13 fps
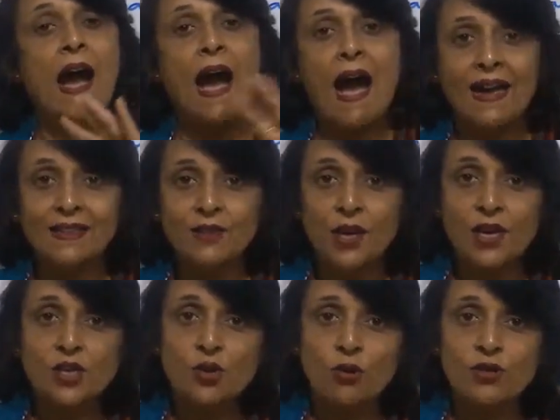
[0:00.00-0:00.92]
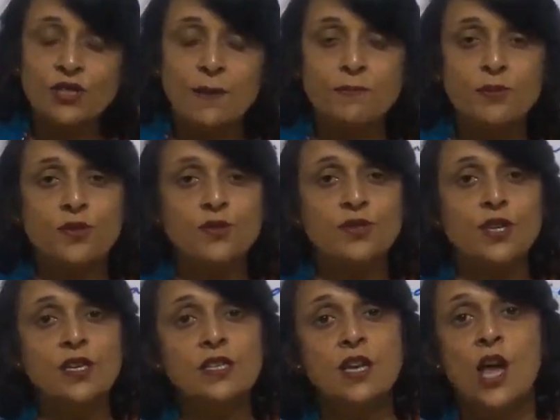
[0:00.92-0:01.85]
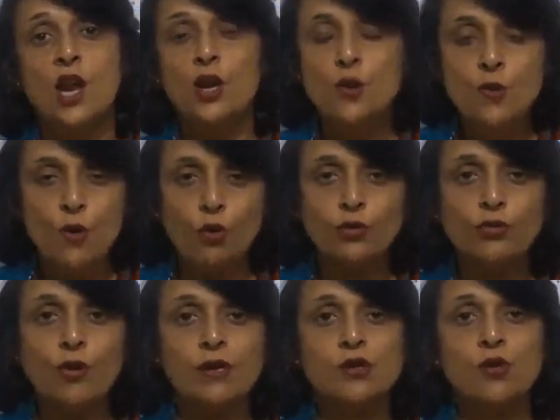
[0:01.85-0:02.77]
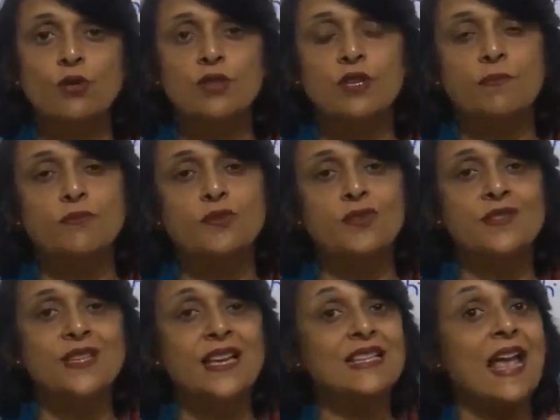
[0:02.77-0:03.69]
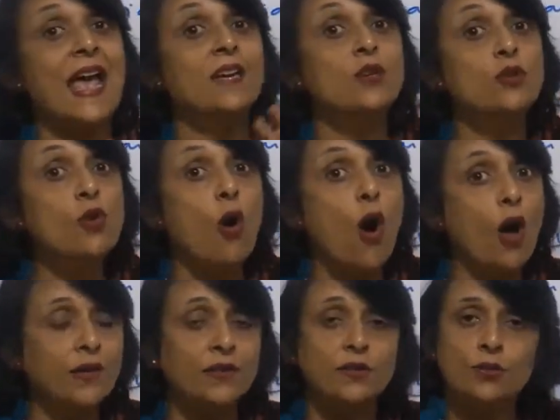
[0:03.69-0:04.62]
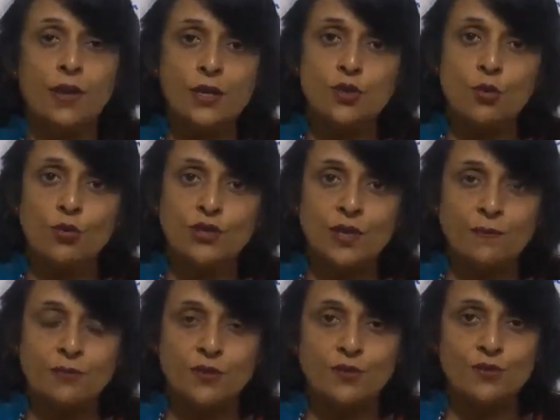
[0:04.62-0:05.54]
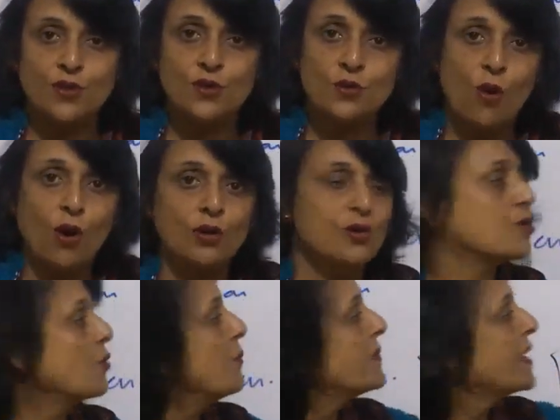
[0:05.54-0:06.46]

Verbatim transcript: high threshold substances, low threshold substances and non-threshold substances also.